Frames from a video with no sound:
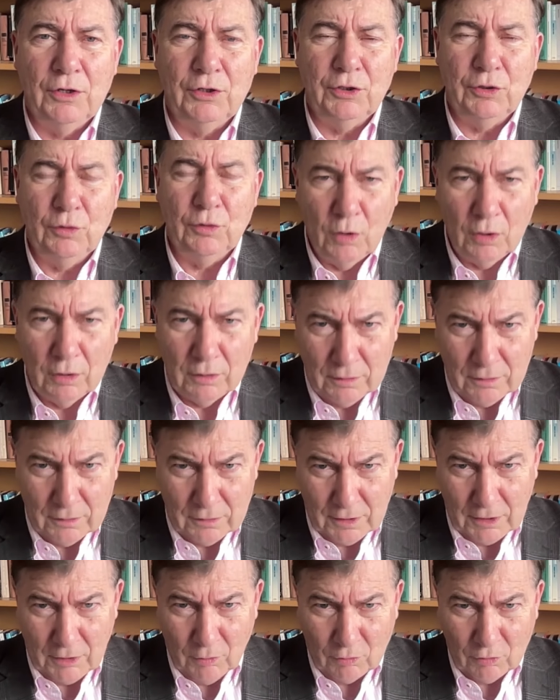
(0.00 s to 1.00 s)
Do you want
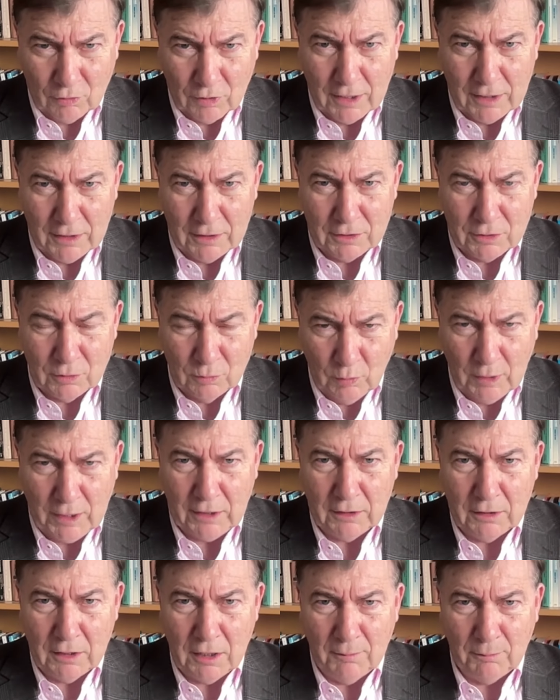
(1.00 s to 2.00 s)
Ukraine to
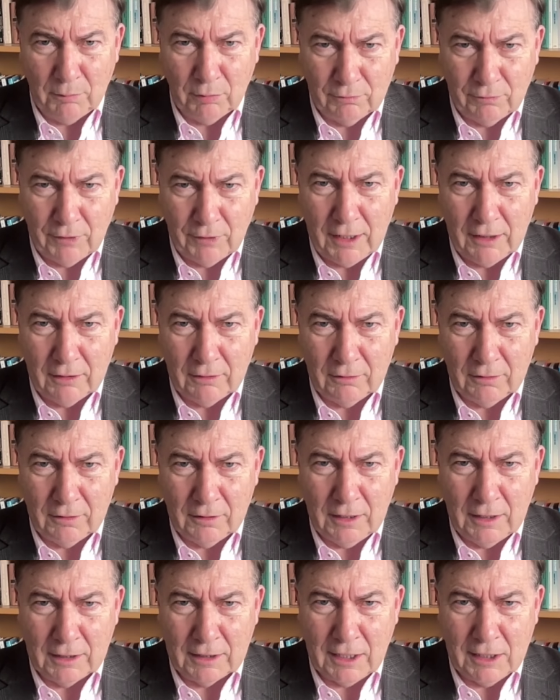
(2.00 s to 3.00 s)
win and prevail
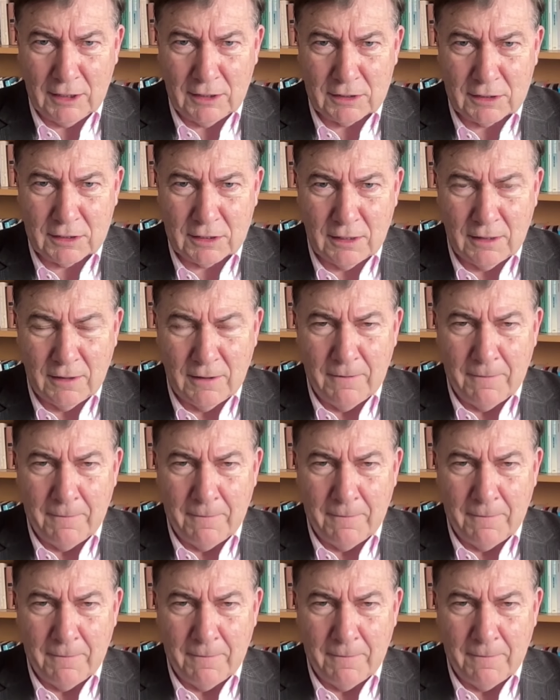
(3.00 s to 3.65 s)
against